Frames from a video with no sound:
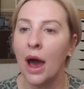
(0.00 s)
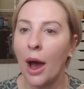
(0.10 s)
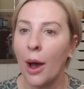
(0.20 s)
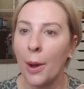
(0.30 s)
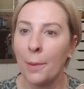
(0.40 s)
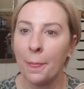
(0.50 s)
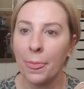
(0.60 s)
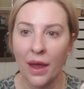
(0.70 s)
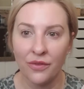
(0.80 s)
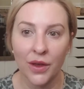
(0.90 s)

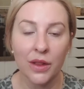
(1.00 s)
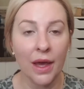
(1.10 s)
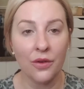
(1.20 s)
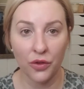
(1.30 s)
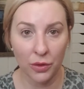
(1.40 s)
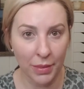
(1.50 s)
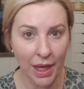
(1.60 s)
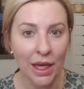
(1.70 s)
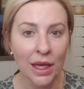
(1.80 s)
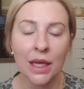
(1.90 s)
Um, I feel like for
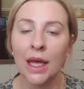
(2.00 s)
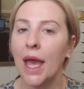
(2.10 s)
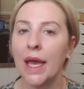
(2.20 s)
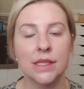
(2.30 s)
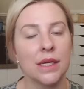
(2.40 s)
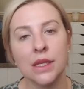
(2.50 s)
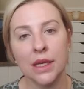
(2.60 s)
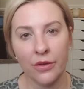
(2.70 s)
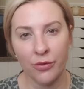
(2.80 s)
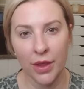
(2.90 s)
me, it
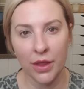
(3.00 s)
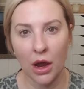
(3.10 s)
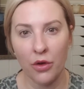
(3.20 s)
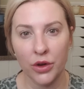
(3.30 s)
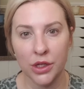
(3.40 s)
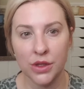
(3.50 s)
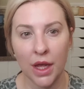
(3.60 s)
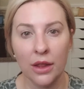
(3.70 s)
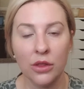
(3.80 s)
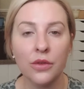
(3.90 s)
doesn't give me the coverage
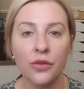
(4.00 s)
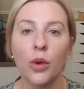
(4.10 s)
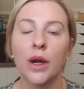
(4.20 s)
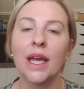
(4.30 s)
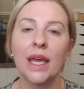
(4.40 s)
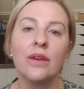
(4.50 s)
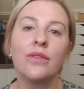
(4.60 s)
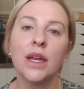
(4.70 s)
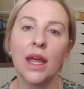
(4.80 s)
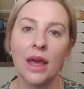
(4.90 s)
that I look for.
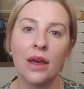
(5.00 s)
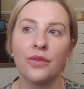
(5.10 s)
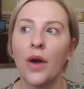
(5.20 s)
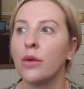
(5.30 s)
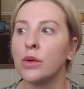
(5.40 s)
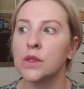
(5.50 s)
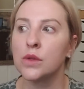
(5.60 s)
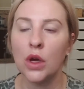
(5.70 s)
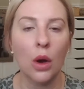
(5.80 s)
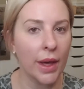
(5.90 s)
Even if I was
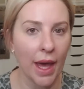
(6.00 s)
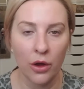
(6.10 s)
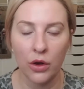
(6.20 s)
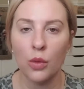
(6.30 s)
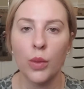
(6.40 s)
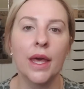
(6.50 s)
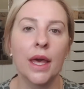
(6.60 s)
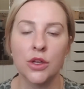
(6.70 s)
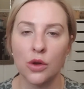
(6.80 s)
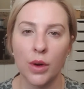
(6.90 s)
going out on the
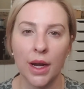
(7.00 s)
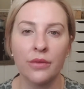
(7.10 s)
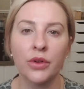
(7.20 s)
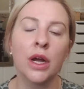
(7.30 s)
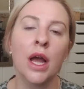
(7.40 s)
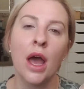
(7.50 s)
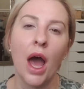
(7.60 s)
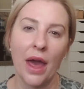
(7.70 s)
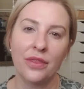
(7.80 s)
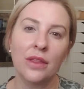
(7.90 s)
weekend or whatever,
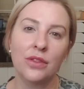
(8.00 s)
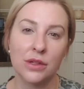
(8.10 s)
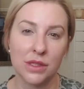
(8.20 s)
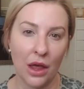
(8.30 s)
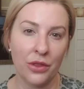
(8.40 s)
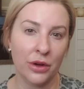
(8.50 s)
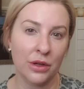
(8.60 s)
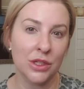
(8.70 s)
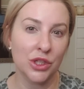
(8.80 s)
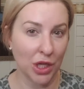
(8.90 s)
I think there's
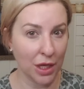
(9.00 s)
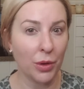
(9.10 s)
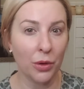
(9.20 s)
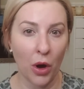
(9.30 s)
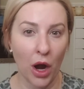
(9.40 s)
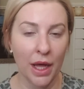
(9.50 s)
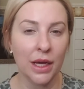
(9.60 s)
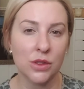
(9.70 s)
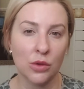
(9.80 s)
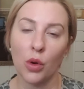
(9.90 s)
other cheaper
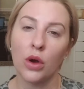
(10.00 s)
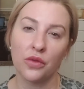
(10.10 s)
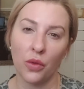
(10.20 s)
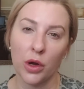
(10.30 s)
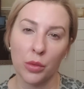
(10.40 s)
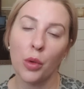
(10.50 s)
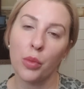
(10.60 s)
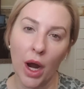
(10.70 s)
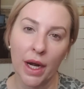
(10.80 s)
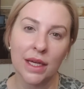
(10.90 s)
products or more affordable
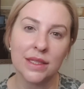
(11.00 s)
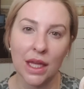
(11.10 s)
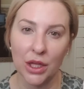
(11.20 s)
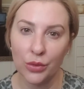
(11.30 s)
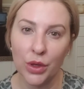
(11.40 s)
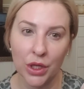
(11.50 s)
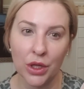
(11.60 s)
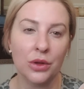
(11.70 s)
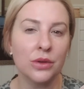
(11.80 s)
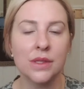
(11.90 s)
products that you could
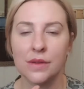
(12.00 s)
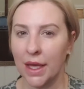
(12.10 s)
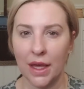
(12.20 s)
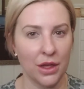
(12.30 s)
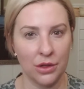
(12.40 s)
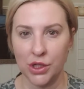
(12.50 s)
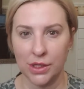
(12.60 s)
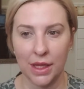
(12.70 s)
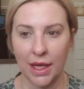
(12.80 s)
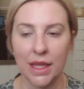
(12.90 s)
use that get you
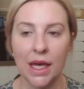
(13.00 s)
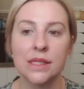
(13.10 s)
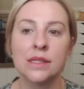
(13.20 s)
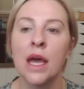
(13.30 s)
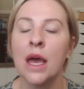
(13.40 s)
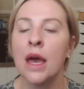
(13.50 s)
just like this.